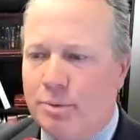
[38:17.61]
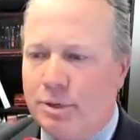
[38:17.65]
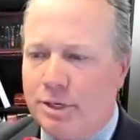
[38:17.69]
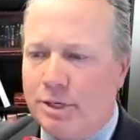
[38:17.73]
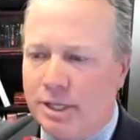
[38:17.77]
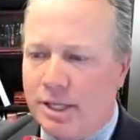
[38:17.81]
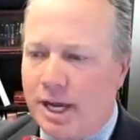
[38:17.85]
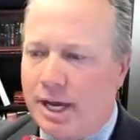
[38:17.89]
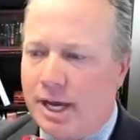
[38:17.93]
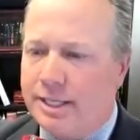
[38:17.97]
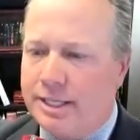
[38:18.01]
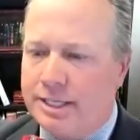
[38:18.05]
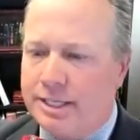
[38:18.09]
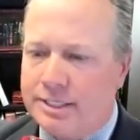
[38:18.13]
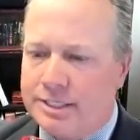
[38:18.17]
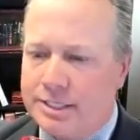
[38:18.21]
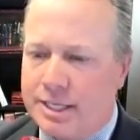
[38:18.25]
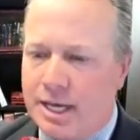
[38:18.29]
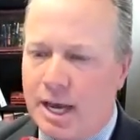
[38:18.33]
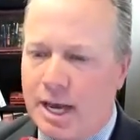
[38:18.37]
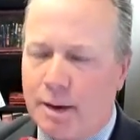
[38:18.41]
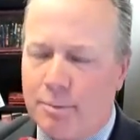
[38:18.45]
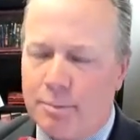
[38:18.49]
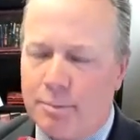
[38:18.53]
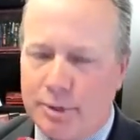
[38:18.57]
but a lot of these
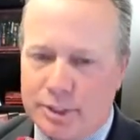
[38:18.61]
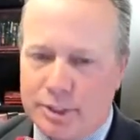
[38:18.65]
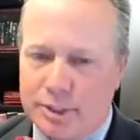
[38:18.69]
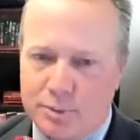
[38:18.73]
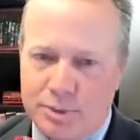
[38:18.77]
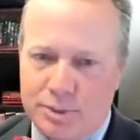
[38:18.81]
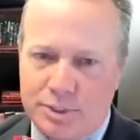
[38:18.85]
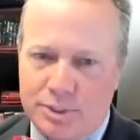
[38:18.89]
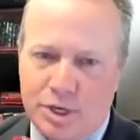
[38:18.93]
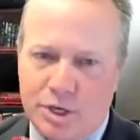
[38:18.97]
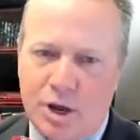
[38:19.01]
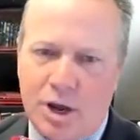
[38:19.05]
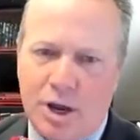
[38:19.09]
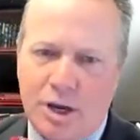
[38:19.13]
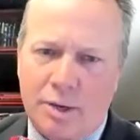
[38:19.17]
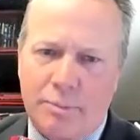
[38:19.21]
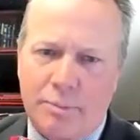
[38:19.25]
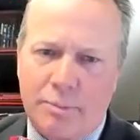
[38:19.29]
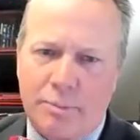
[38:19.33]
topics we talk